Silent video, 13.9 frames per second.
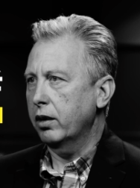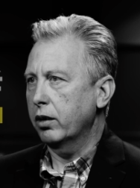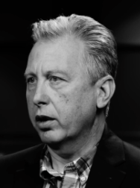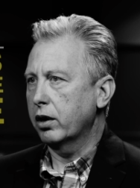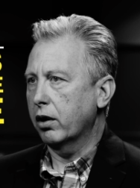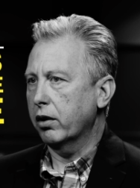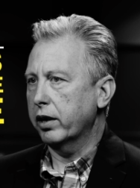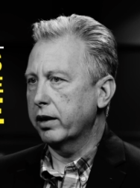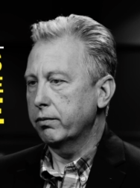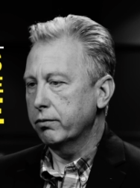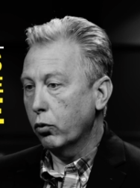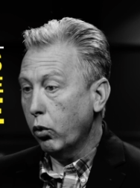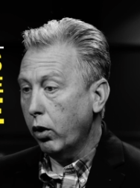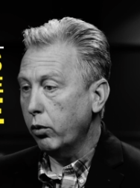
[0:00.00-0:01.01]
regarding
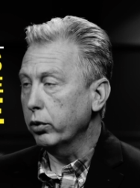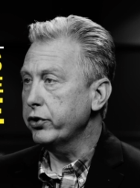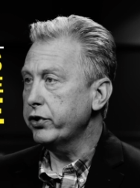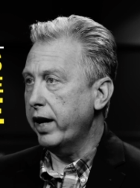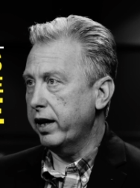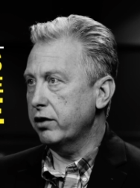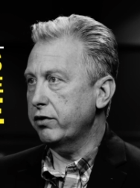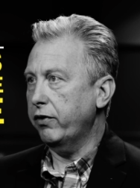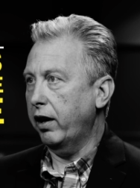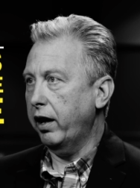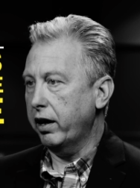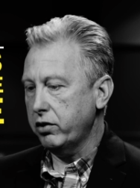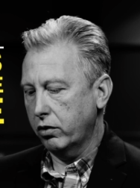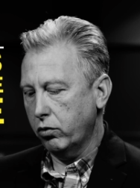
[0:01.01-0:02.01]
what will
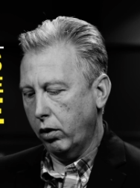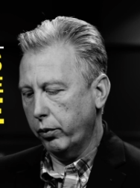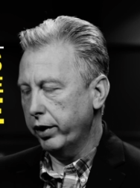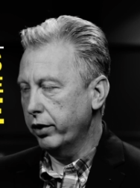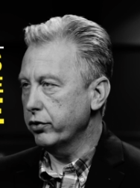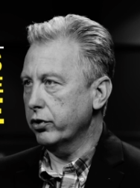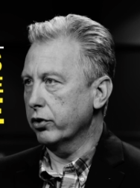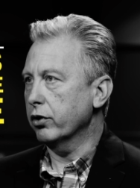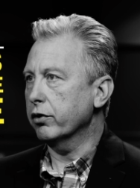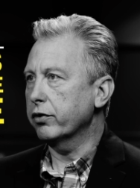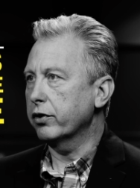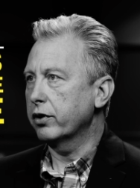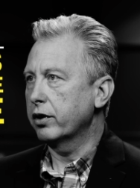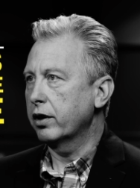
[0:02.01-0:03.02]
satisfy us and what we deserve.